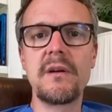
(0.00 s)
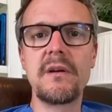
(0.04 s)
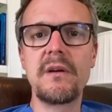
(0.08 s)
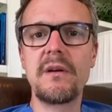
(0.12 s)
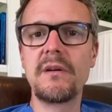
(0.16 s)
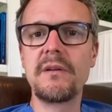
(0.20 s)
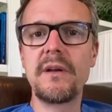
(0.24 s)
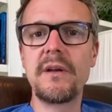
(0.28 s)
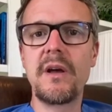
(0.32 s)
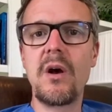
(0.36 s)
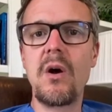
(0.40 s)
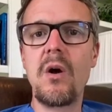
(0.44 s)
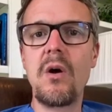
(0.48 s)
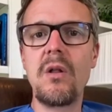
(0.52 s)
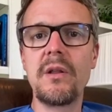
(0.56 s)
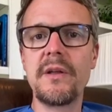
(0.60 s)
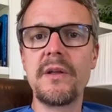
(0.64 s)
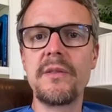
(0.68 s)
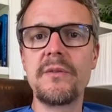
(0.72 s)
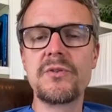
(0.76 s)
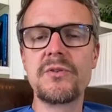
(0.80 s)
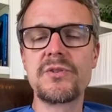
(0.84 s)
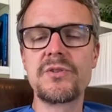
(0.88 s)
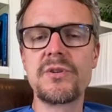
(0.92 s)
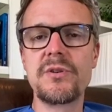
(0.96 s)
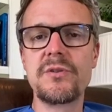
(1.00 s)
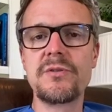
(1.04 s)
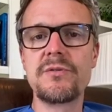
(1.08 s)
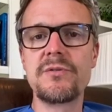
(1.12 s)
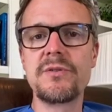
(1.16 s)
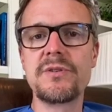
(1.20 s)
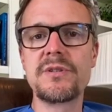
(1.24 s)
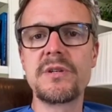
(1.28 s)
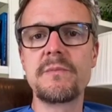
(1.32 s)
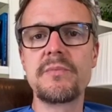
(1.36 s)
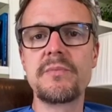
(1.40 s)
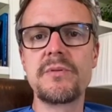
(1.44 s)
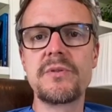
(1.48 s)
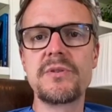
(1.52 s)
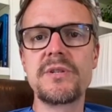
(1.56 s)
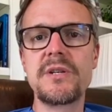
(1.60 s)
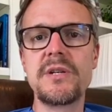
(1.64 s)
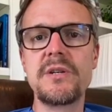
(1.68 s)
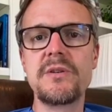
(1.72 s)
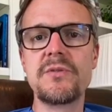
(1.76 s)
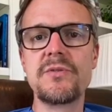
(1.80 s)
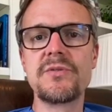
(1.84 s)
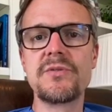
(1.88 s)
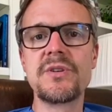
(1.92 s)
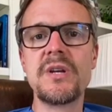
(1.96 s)
all other surgeries and
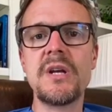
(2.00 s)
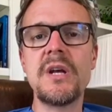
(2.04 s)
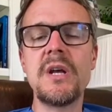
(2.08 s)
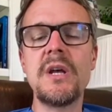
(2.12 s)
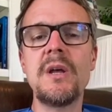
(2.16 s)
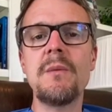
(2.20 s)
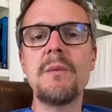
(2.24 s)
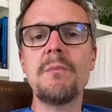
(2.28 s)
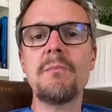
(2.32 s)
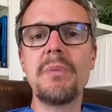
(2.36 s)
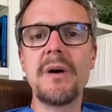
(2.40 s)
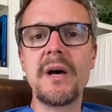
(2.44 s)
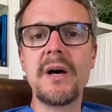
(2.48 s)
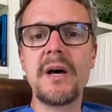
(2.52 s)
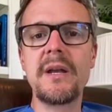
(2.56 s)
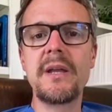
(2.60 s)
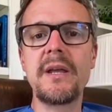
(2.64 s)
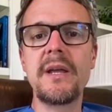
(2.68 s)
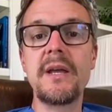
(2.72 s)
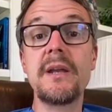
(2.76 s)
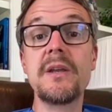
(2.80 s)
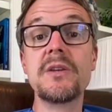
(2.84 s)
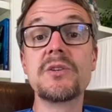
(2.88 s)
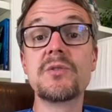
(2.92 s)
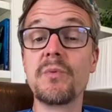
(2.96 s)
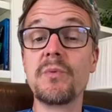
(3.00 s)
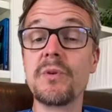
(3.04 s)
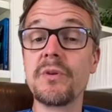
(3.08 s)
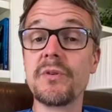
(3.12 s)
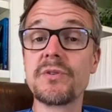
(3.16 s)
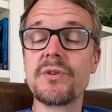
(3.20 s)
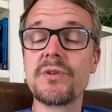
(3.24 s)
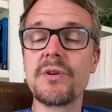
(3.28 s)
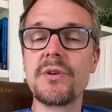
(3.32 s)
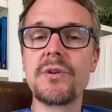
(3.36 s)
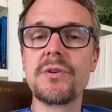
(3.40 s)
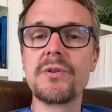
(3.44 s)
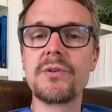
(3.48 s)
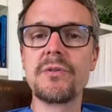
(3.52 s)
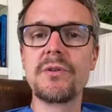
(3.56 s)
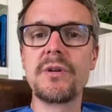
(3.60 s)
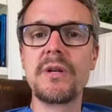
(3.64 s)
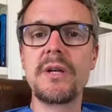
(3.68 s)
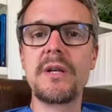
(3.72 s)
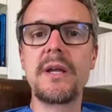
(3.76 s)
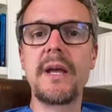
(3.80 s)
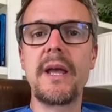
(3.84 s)
procedures. But it is real surgery.